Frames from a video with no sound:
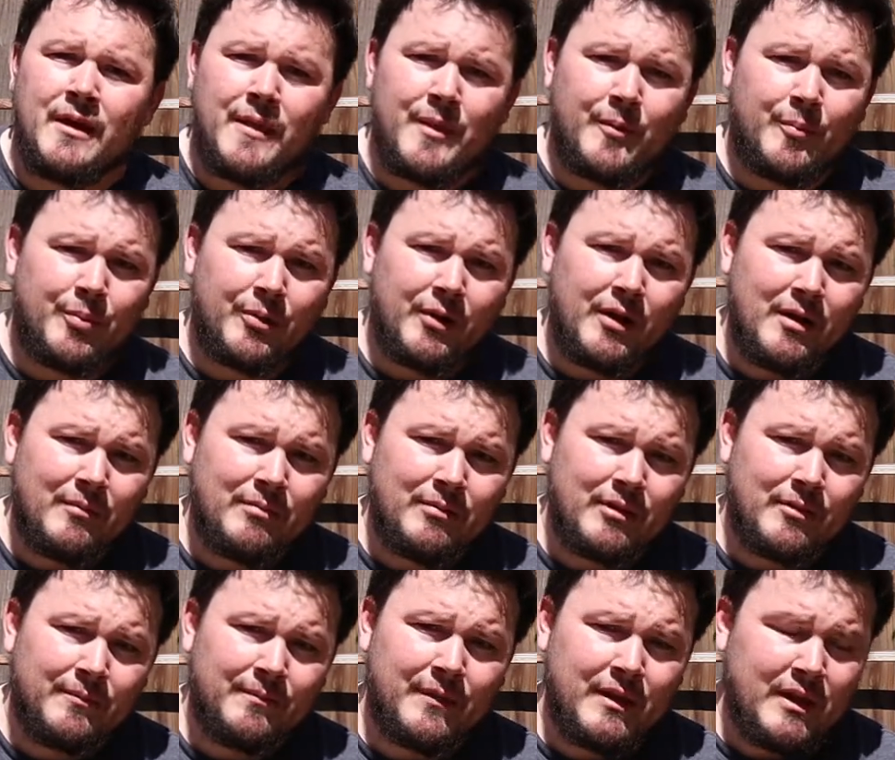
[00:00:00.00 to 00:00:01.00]
The
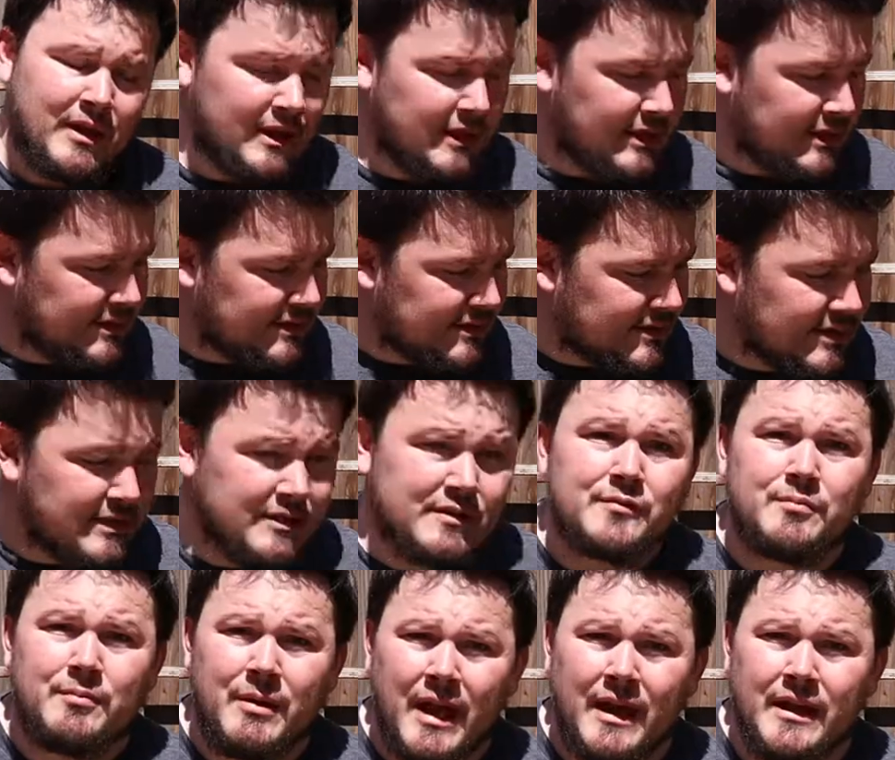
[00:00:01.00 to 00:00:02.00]
problem is
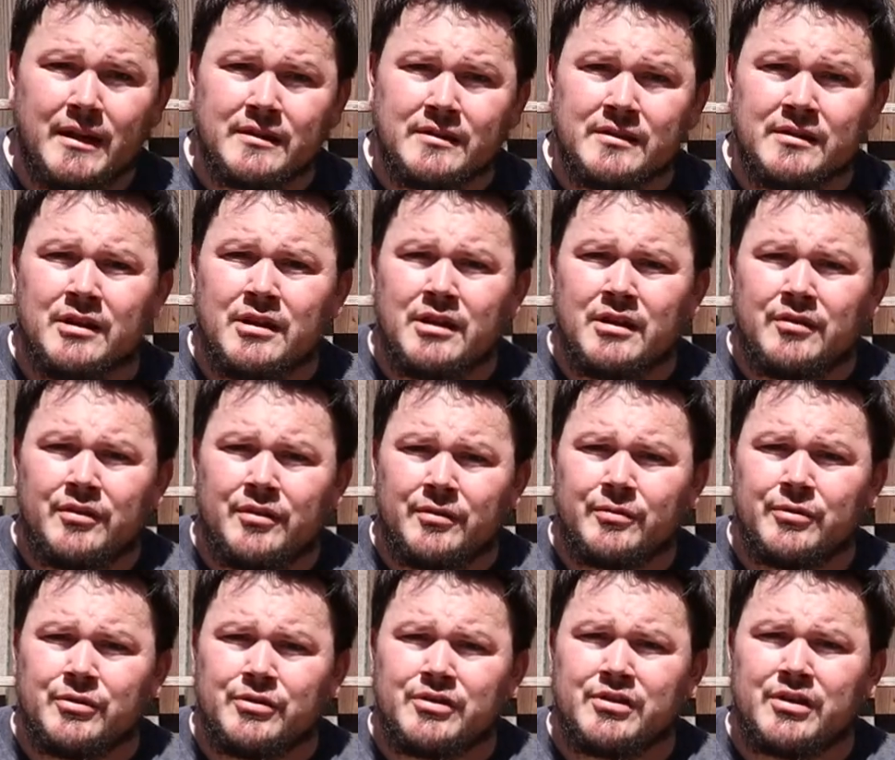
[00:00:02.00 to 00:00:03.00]
this makes the
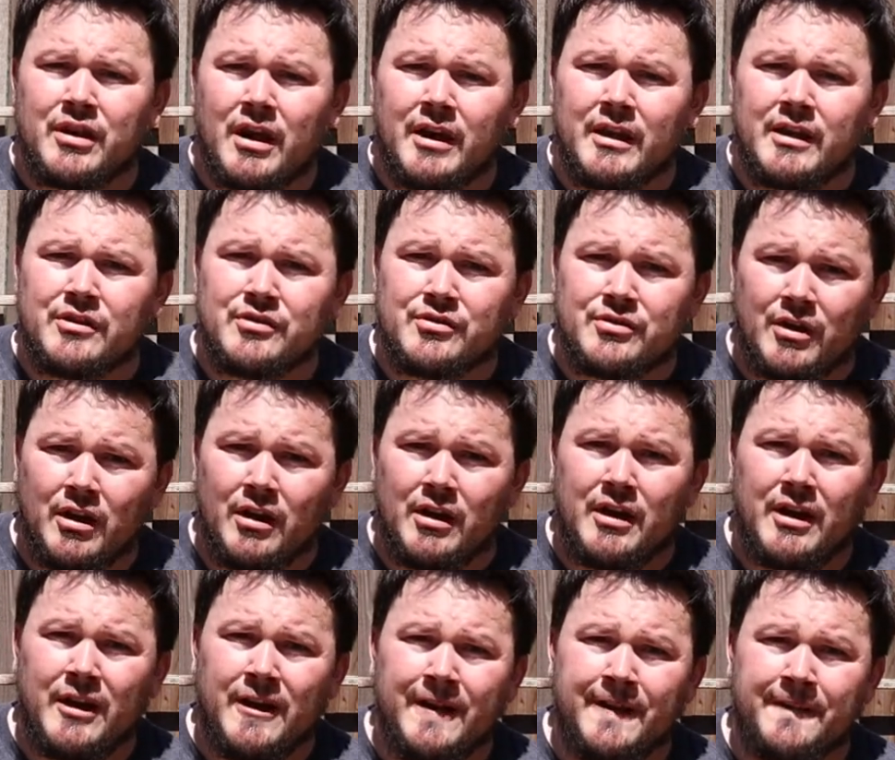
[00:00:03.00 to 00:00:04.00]
rootstock and trunk